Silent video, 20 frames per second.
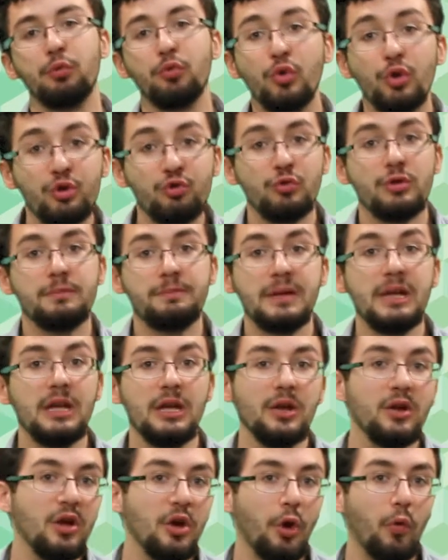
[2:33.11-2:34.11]
We would
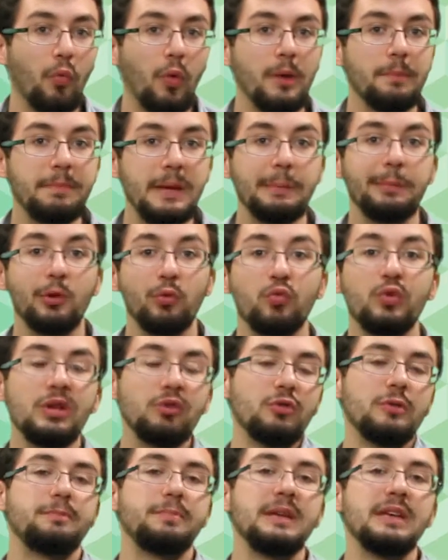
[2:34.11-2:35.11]
be one people. We
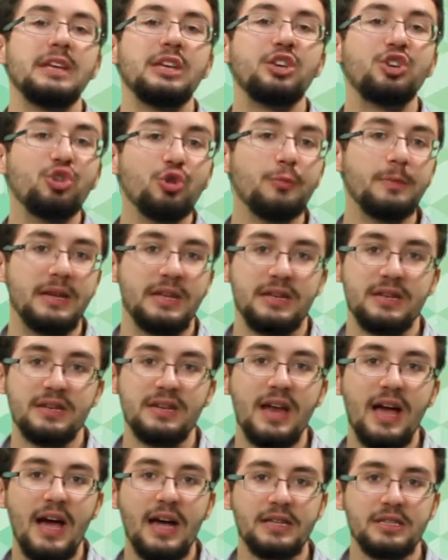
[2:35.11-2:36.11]
would be human,
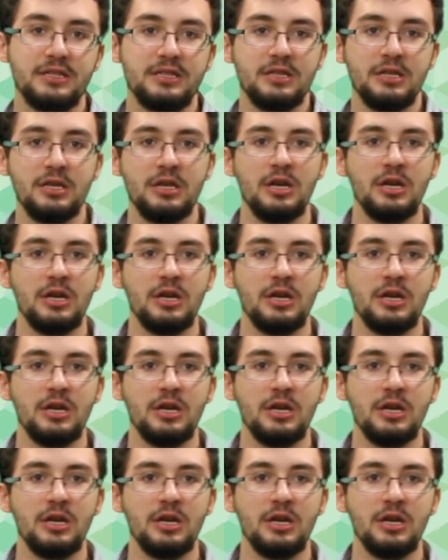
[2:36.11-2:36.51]
not